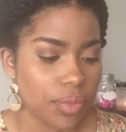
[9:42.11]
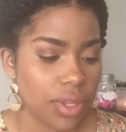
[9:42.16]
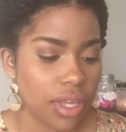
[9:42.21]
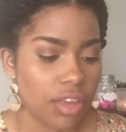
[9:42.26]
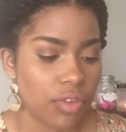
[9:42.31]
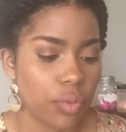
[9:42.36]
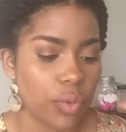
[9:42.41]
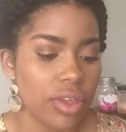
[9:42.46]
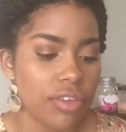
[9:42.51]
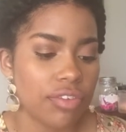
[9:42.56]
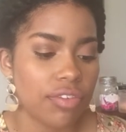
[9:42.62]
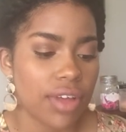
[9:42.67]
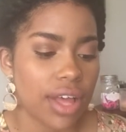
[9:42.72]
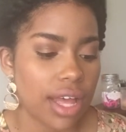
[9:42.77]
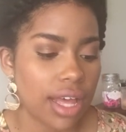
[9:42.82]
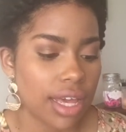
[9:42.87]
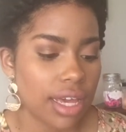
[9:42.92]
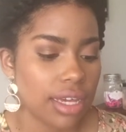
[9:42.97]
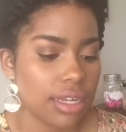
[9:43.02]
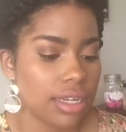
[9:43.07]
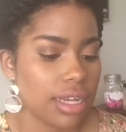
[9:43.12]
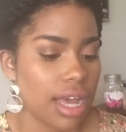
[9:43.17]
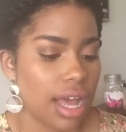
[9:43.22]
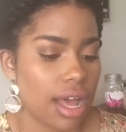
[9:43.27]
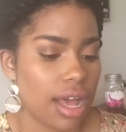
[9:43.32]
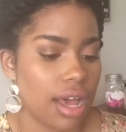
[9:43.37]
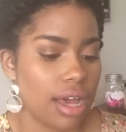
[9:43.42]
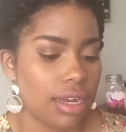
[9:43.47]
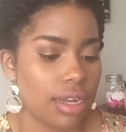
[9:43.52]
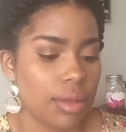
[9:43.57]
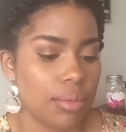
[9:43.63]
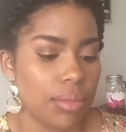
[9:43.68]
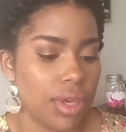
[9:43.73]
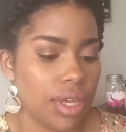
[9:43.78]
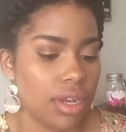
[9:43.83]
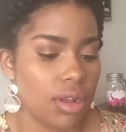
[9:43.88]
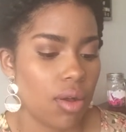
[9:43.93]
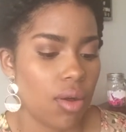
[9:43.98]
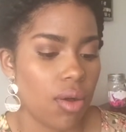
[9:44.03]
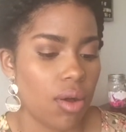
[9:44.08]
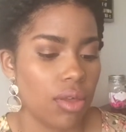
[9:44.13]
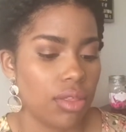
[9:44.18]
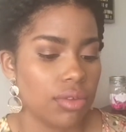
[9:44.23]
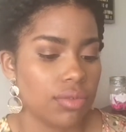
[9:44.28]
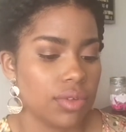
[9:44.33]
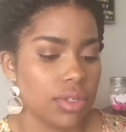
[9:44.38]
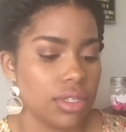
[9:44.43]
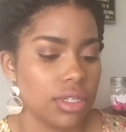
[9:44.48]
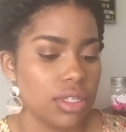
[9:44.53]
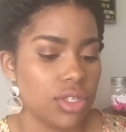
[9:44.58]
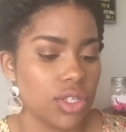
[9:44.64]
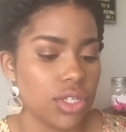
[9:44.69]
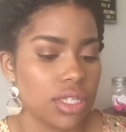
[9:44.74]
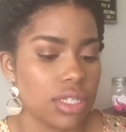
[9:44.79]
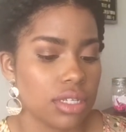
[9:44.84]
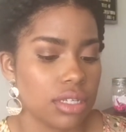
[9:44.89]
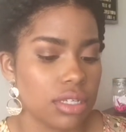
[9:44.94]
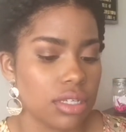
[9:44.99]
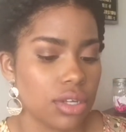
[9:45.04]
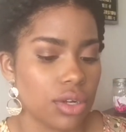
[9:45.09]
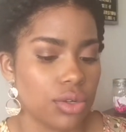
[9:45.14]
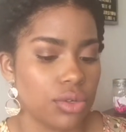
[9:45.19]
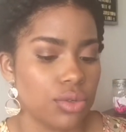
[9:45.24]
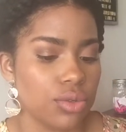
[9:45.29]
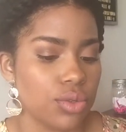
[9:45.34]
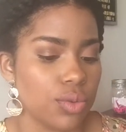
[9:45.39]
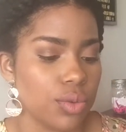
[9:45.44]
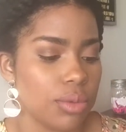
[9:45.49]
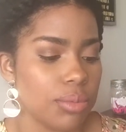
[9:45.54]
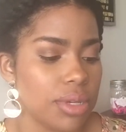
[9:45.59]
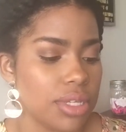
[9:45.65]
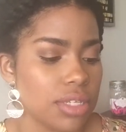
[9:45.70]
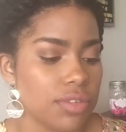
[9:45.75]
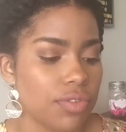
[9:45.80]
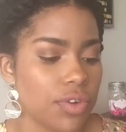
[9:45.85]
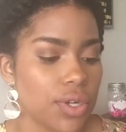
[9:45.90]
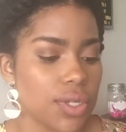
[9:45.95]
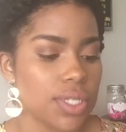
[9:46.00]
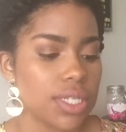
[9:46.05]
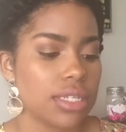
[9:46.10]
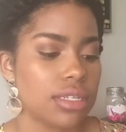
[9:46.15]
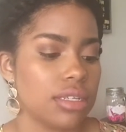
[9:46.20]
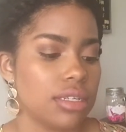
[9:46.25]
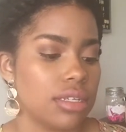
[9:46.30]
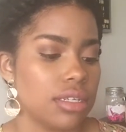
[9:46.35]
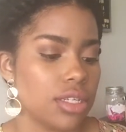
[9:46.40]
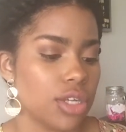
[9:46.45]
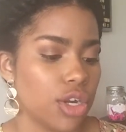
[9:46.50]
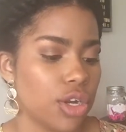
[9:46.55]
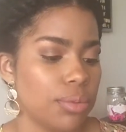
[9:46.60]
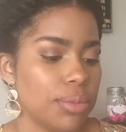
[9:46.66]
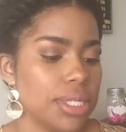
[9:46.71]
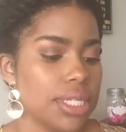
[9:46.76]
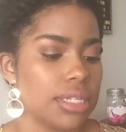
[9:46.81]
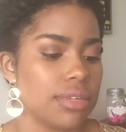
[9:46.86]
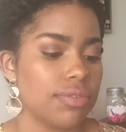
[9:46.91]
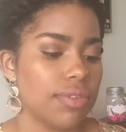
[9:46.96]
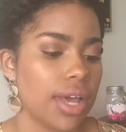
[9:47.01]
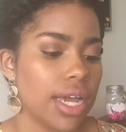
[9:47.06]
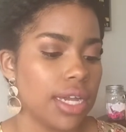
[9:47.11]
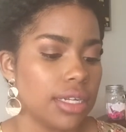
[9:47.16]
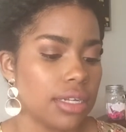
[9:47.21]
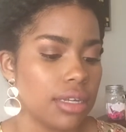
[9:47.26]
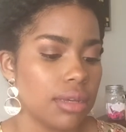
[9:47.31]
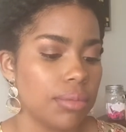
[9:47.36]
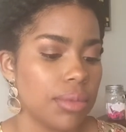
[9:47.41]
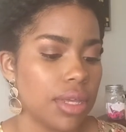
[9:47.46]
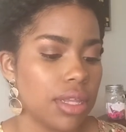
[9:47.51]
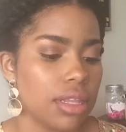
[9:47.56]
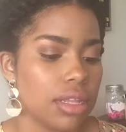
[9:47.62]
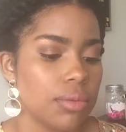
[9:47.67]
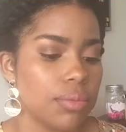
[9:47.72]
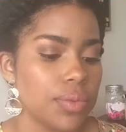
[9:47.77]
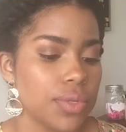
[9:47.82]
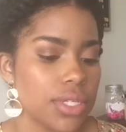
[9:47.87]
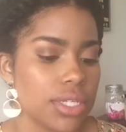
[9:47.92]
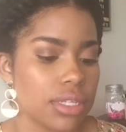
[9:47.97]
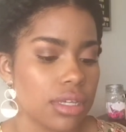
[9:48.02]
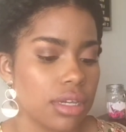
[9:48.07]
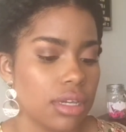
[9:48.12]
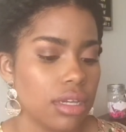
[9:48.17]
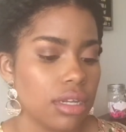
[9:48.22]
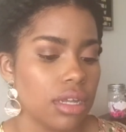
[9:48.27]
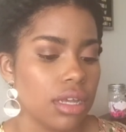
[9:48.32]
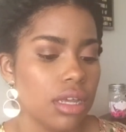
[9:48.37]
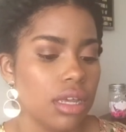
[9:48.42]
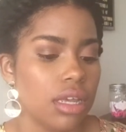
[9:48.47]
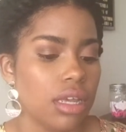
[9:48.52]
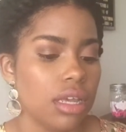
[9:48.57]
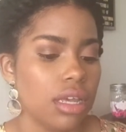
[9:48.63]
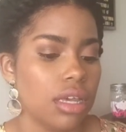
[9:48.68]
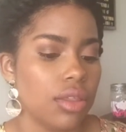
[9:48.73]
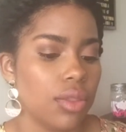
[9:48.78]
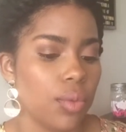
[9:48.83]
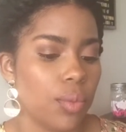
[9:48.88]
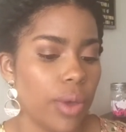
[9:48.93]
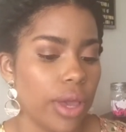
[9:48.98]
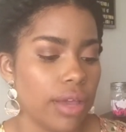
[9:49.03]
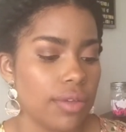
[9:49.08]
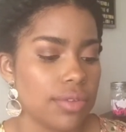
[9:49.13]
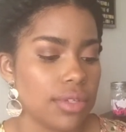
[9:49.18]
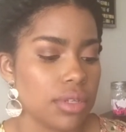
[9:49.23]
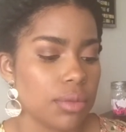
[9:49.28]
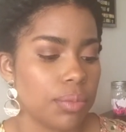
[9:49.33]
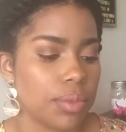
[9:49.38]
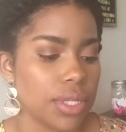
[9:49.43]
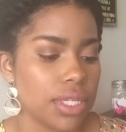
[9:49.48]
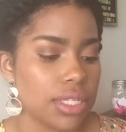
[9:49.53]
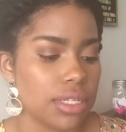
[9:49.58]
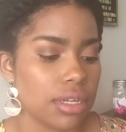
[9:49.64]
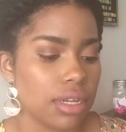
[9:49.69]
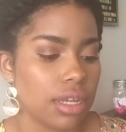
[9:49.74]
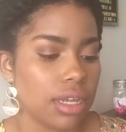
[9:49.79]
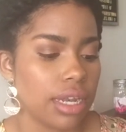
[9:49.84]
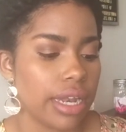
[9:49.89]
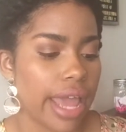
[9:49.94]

If we find God amid all the religious externals, we must first determine to find him and then proceed in the way of simplicity.